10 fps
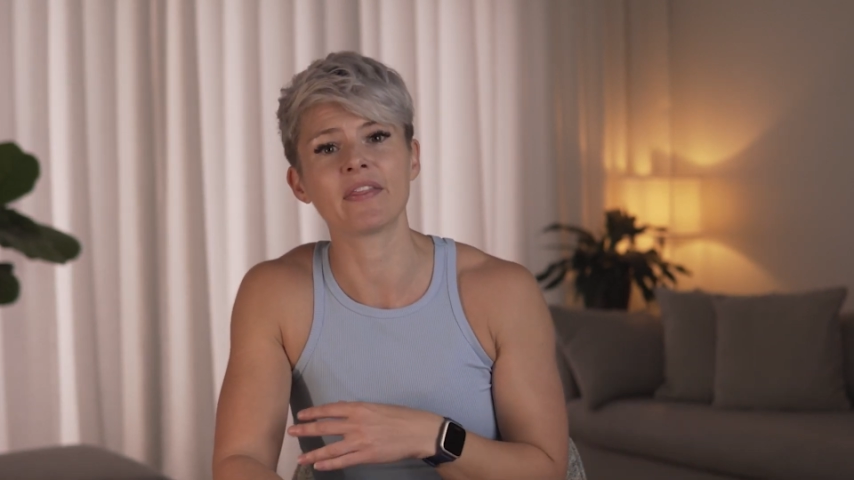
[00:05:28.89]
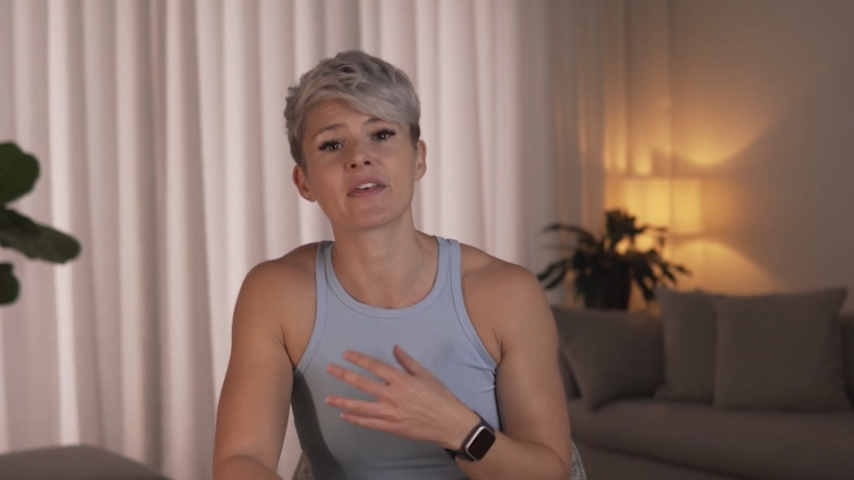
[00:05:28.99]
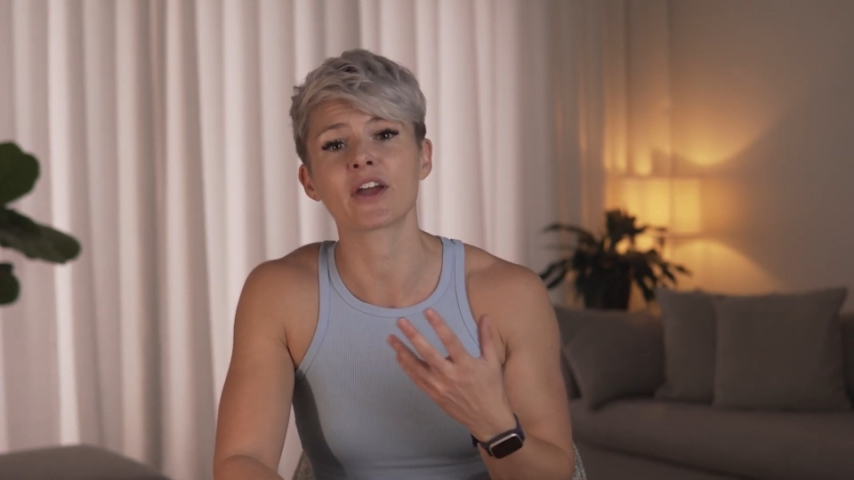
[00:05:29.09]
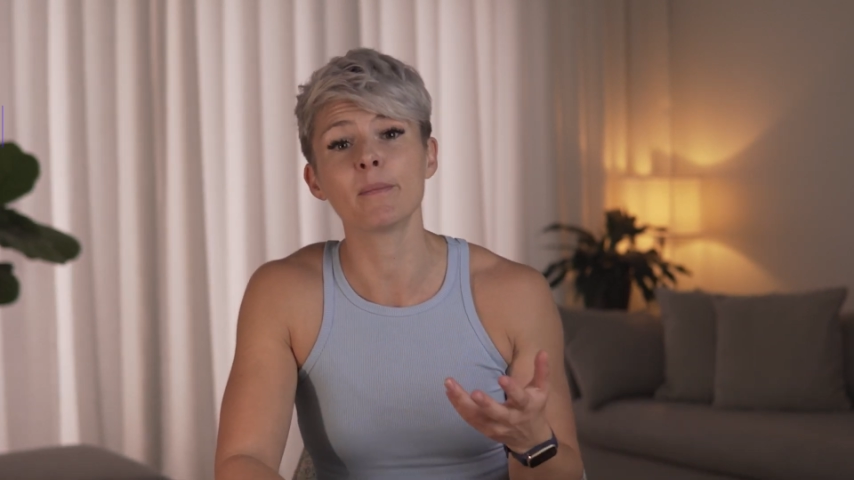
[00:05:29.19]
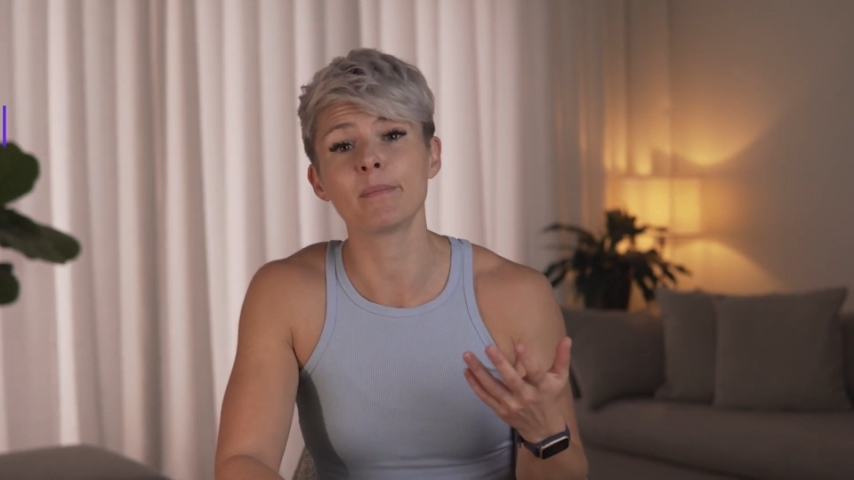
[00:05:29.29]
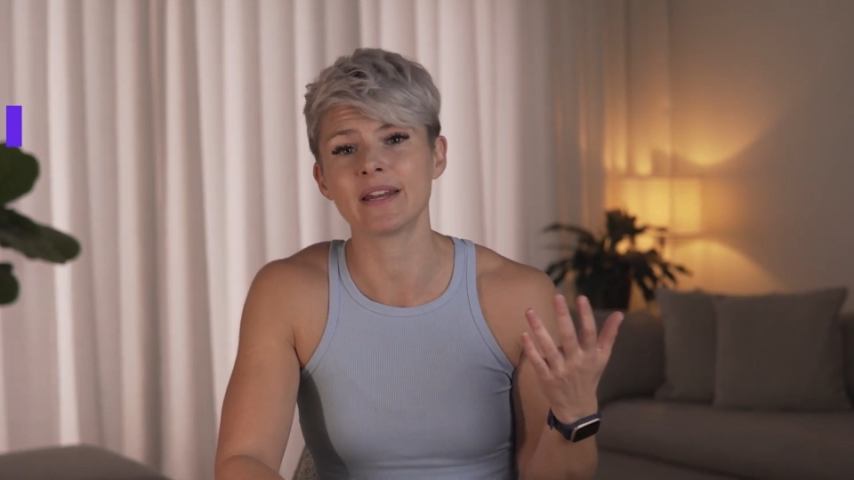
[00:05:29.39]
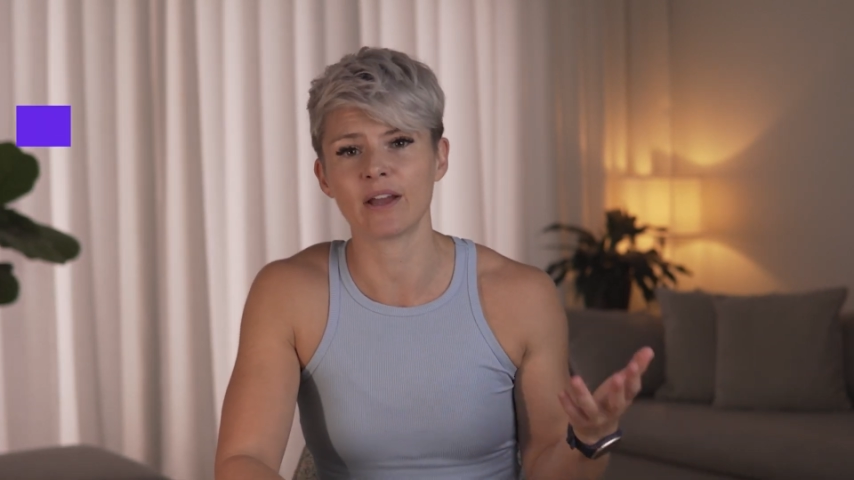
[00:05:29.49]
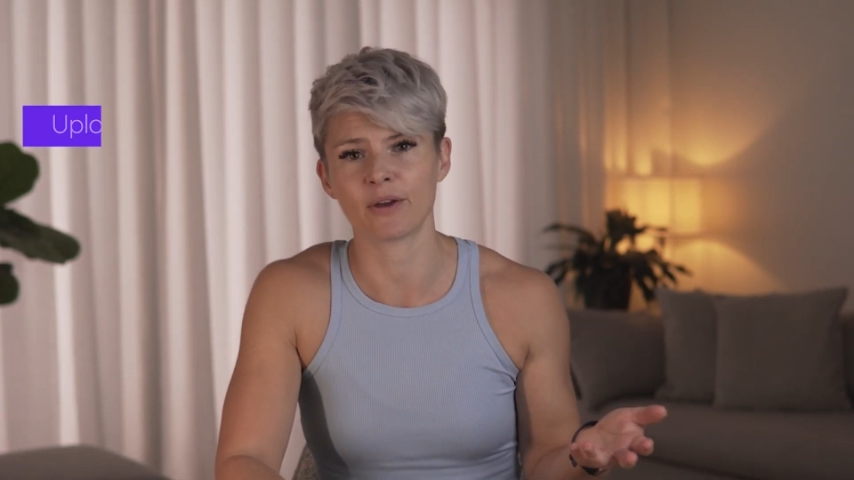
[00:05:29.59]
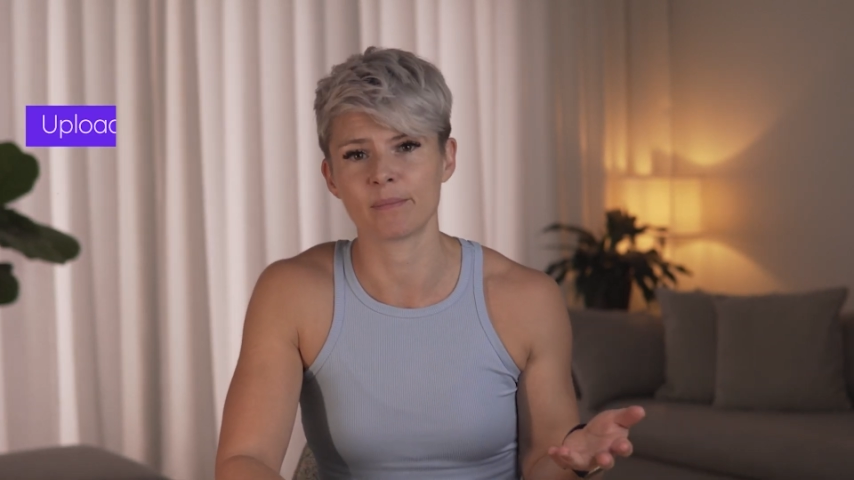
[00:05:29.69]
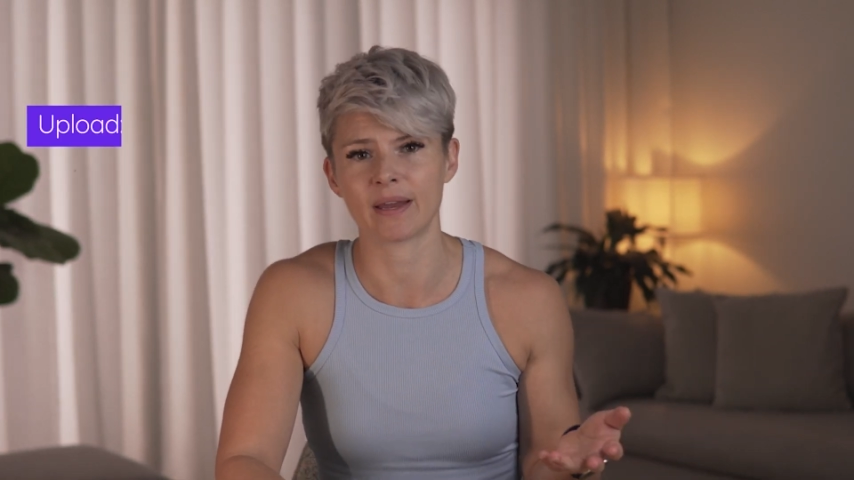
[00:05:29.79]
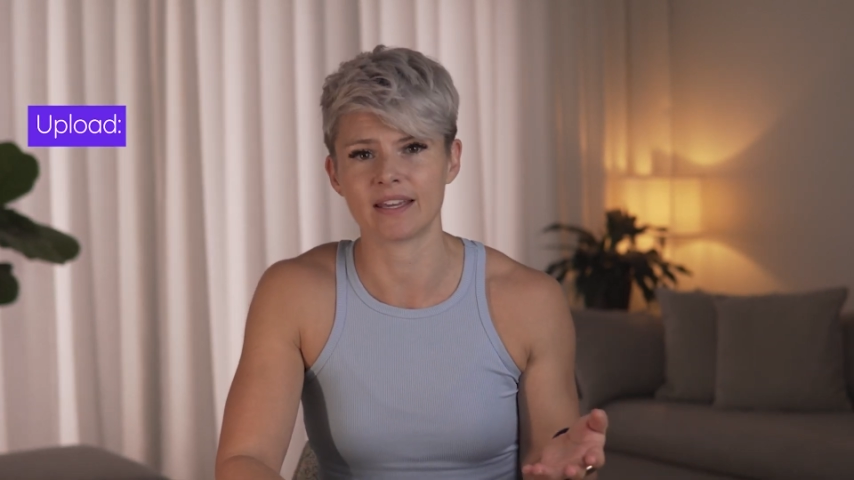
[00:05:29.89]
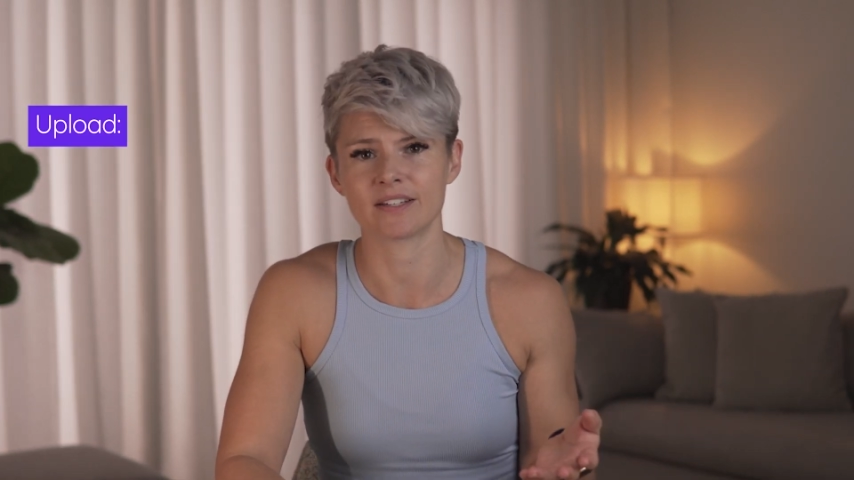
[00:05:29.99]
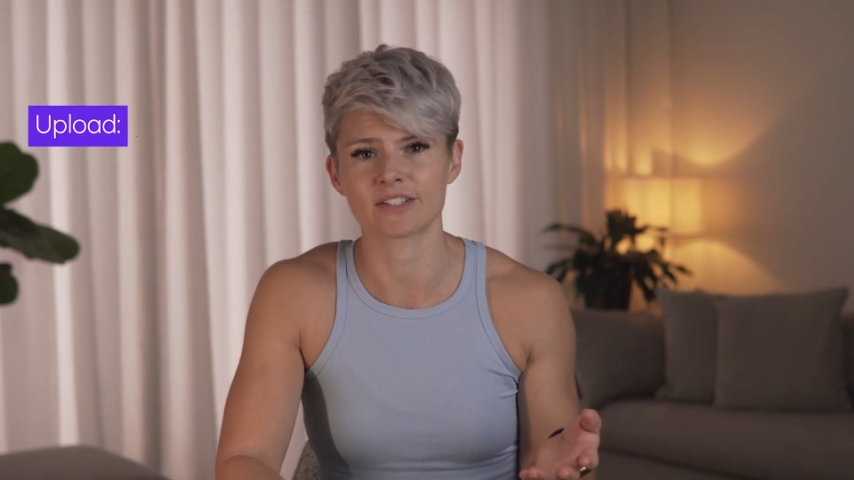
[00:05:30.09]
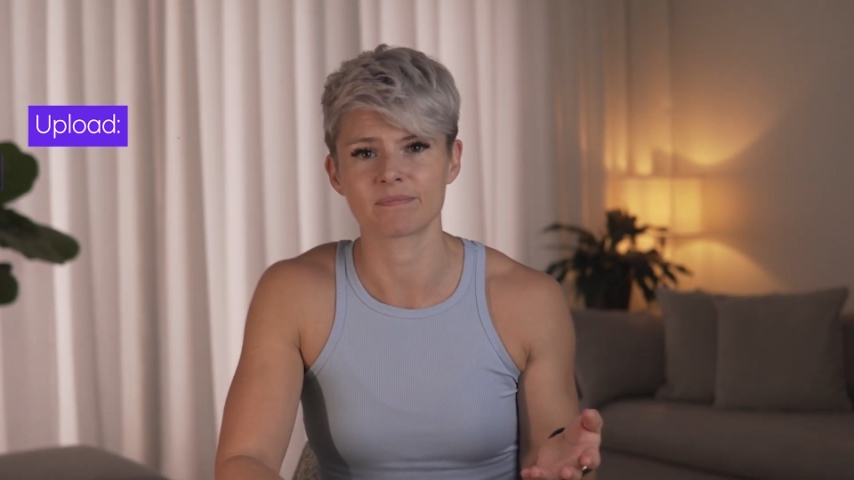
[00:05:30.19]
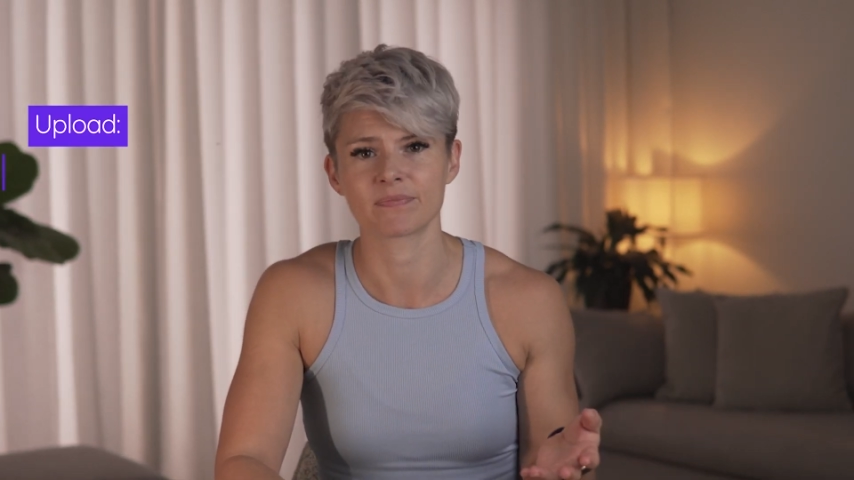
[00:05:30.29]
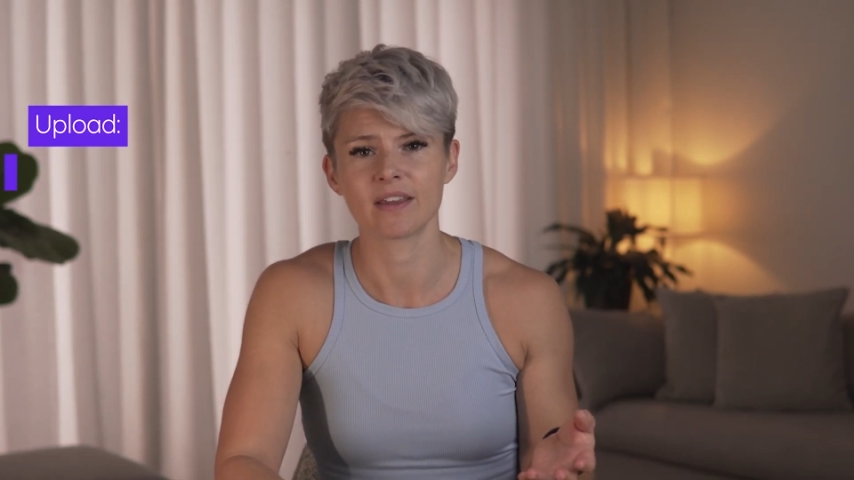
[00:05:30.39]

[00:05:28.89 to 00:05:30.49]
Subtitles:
and the company homepage.